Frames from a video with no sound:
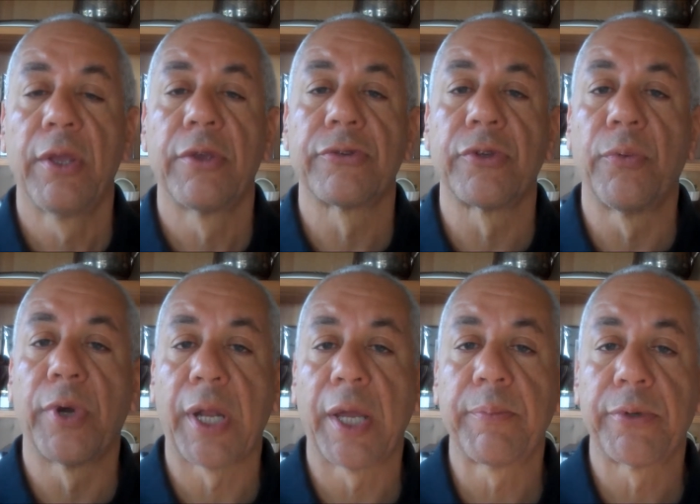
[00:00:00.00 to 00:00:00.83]
So
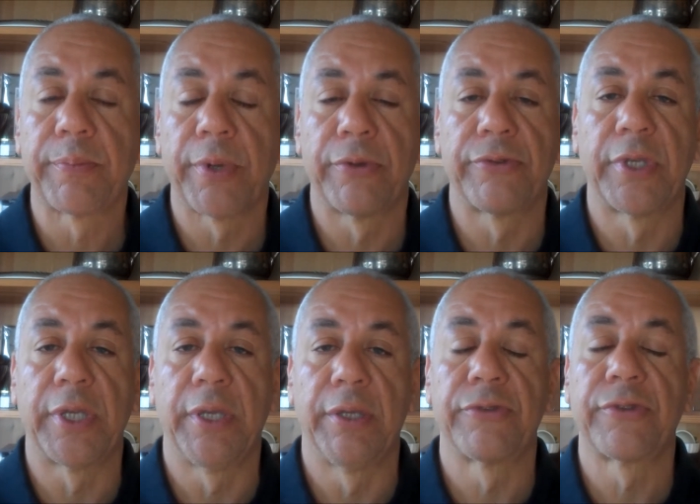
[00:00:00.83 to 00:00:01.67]
what I'm proposing
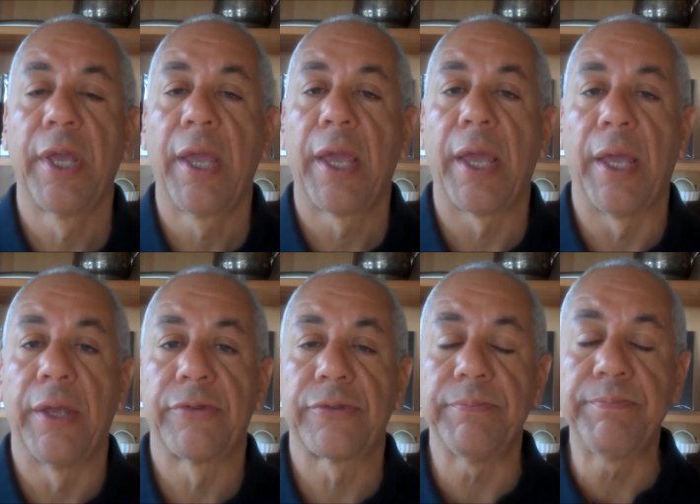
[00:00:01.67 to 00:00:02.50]
is, as